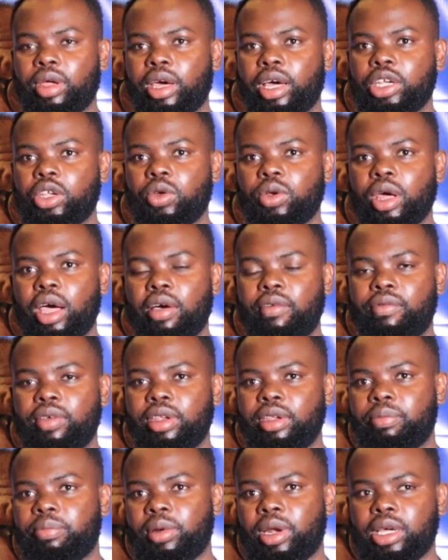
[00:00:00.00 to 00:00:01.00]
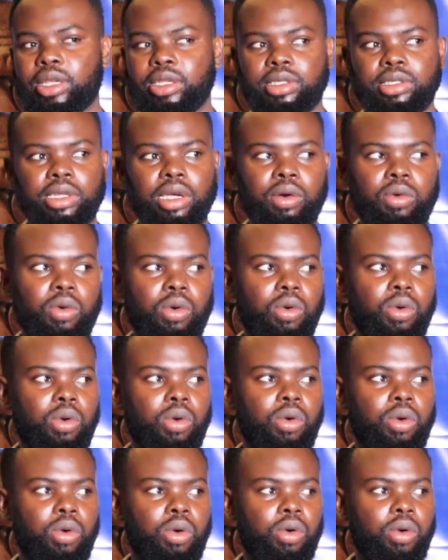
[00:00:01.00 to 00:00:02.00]
I don't have any plans ya
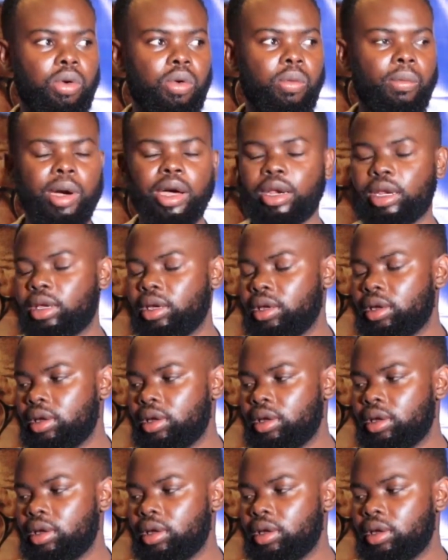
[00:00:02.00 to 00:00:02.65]
kumari.